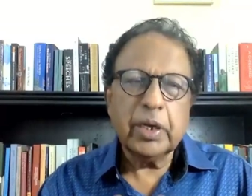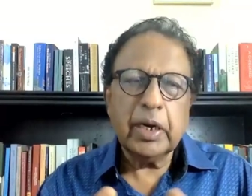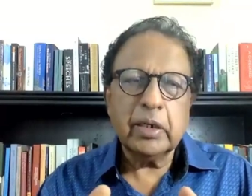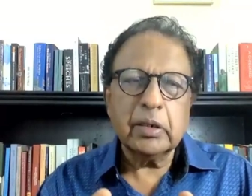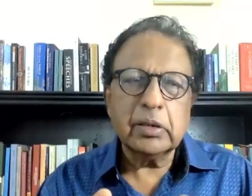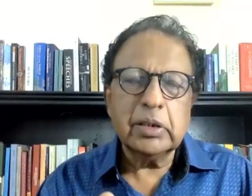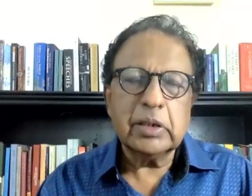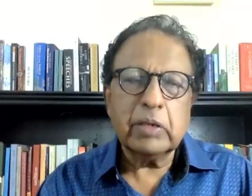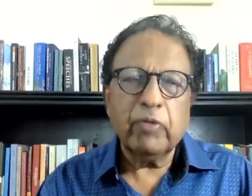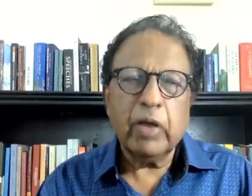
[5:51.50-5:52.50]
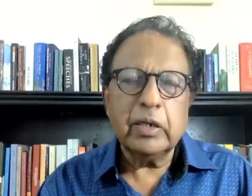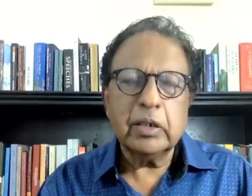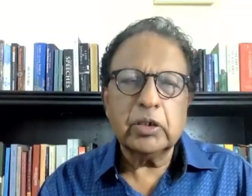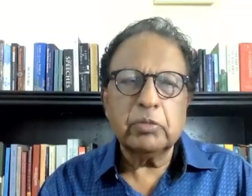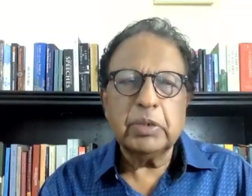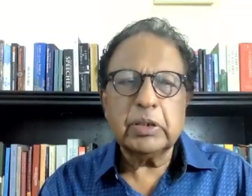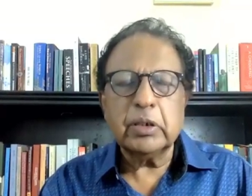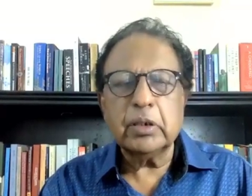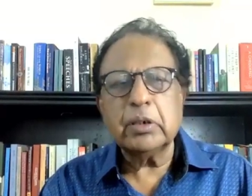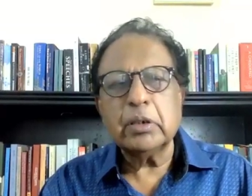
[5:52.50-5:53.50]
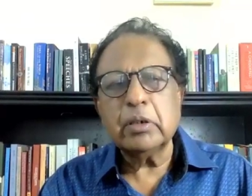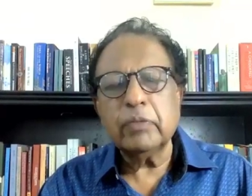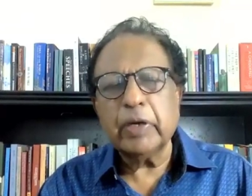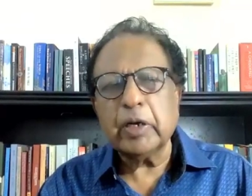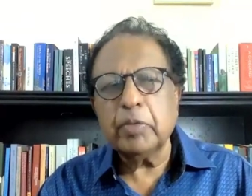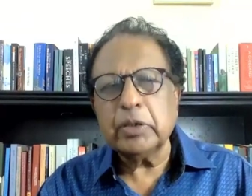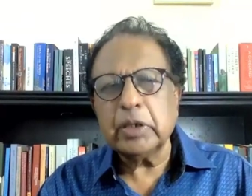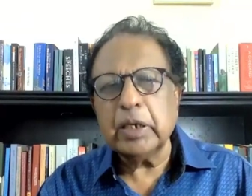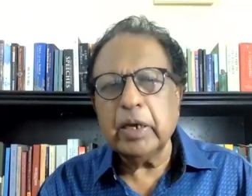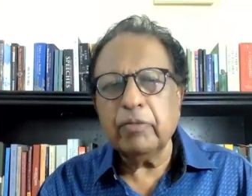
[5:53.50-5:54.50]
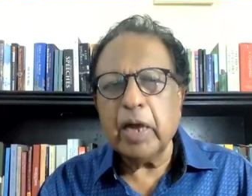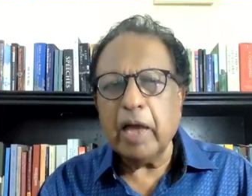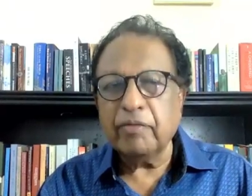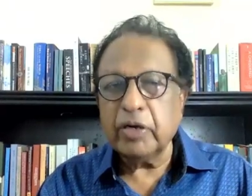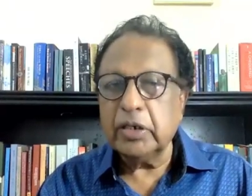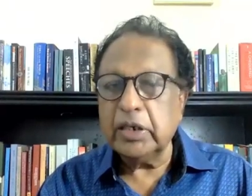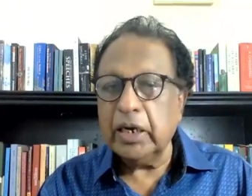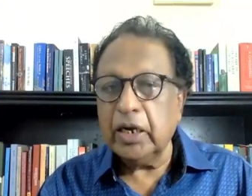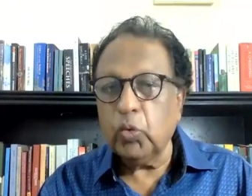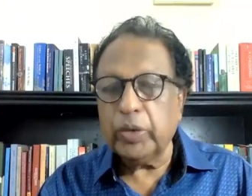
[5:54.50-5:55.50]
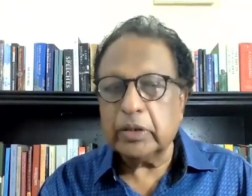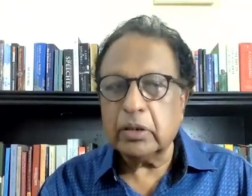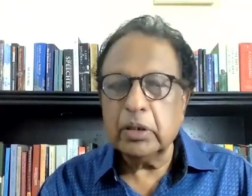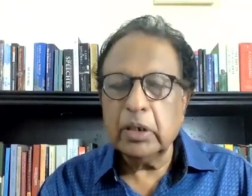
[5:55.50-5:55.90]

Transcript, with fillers: greatest disadvantage Mister Wickremesinghe will have in dealing with